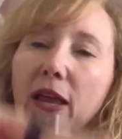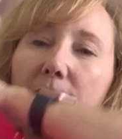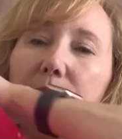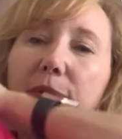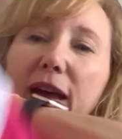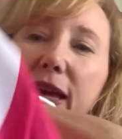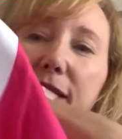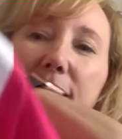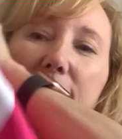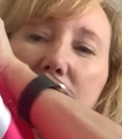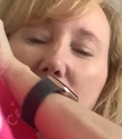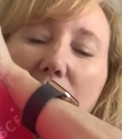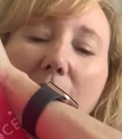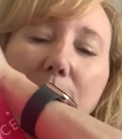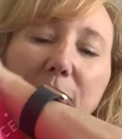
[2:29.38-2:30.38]
But
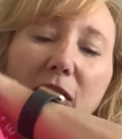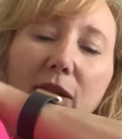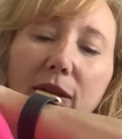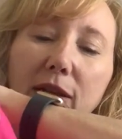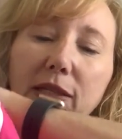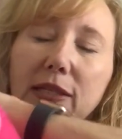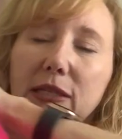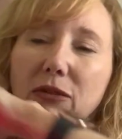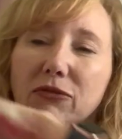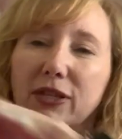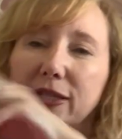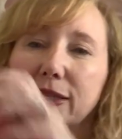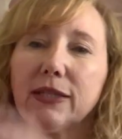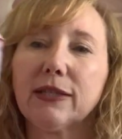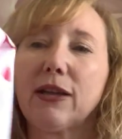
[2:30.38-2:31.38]
strawberries, so
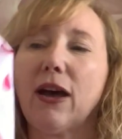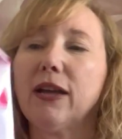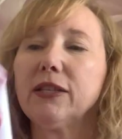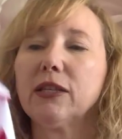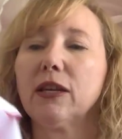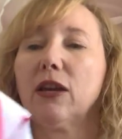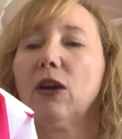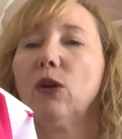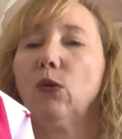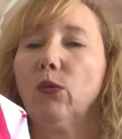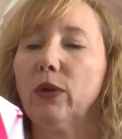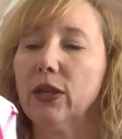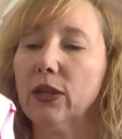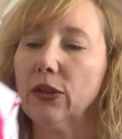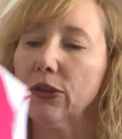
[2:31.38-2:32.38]
this has got to go
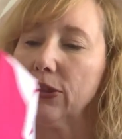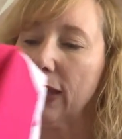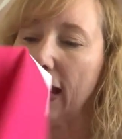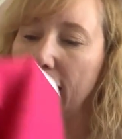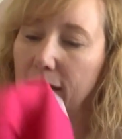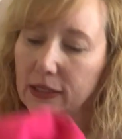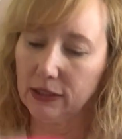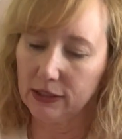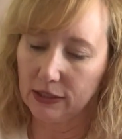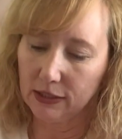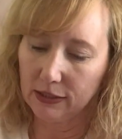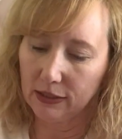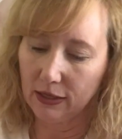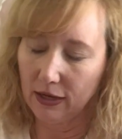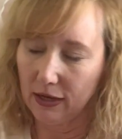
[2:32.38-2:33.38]
with that
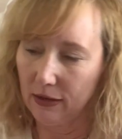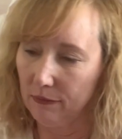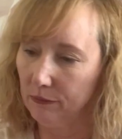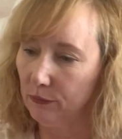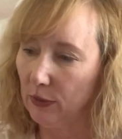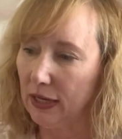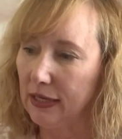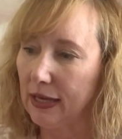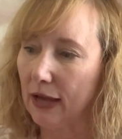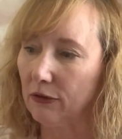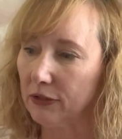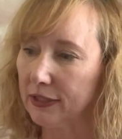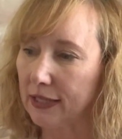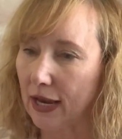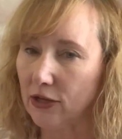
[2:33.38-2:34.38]
breakout
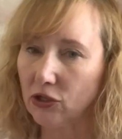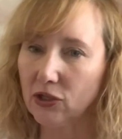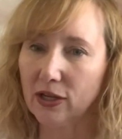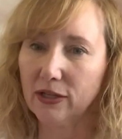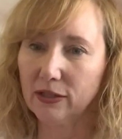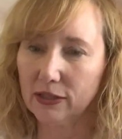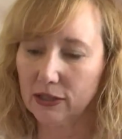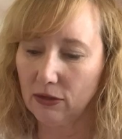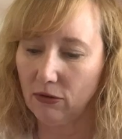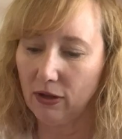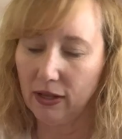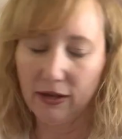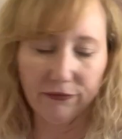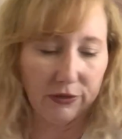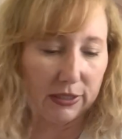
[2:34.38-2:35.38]
session, so I'll
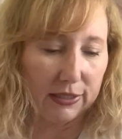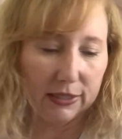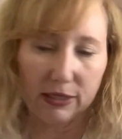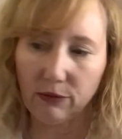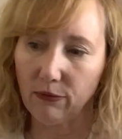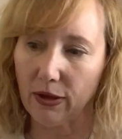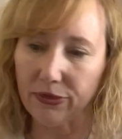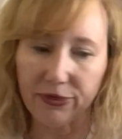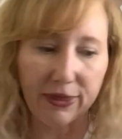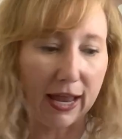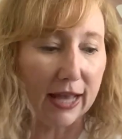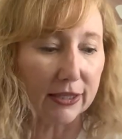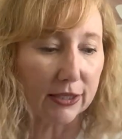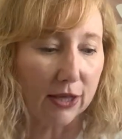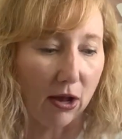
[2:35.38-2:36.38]
have to see what
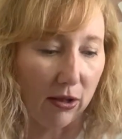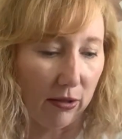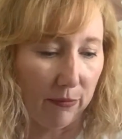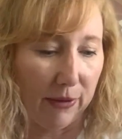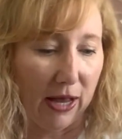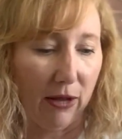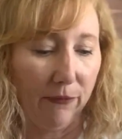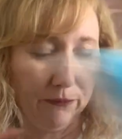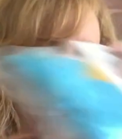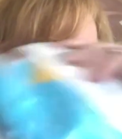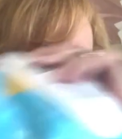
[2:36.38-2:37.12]
that's all about.